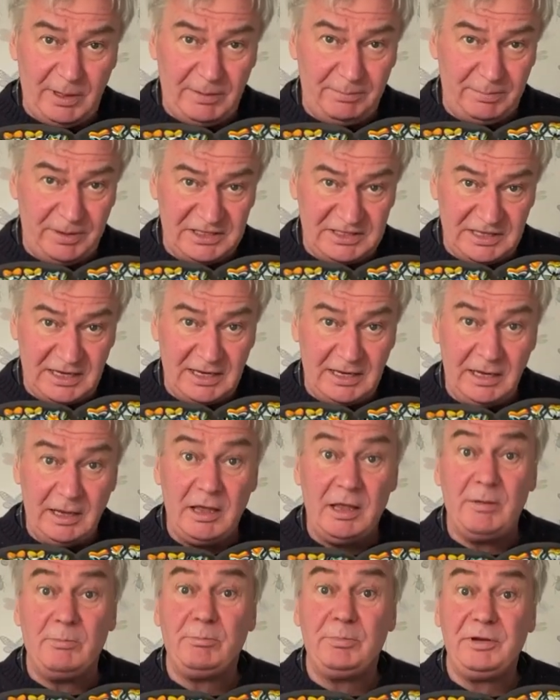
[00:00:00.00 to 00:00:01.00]
busy
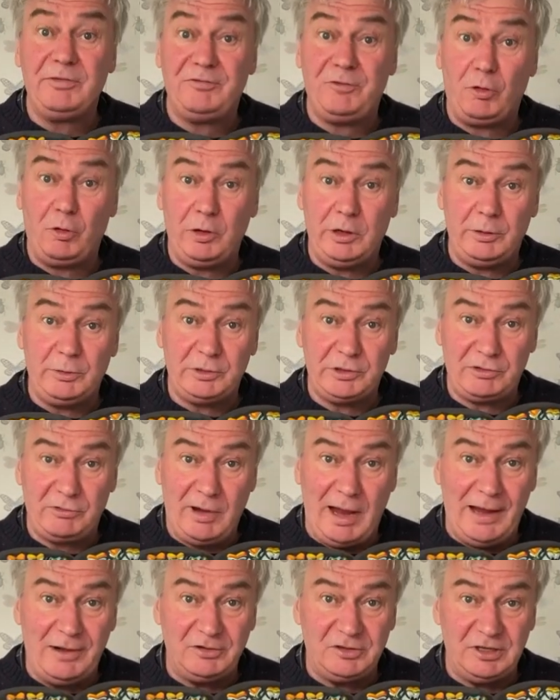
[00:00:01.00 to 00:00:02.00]
before it was
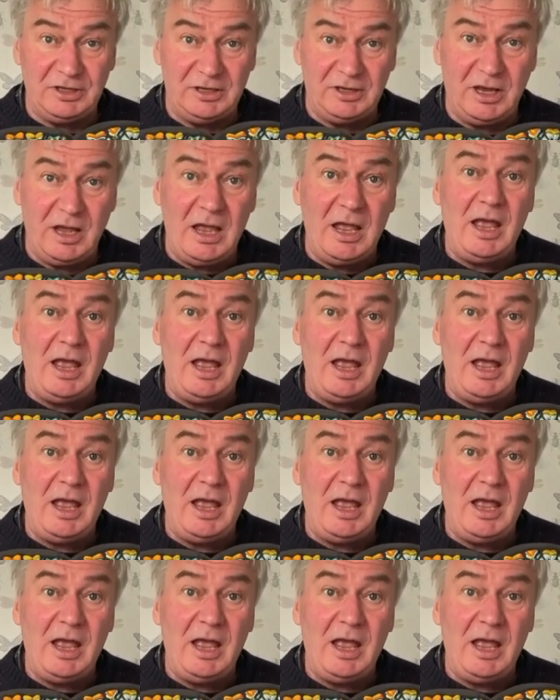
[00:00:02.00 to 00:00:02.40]
grouted.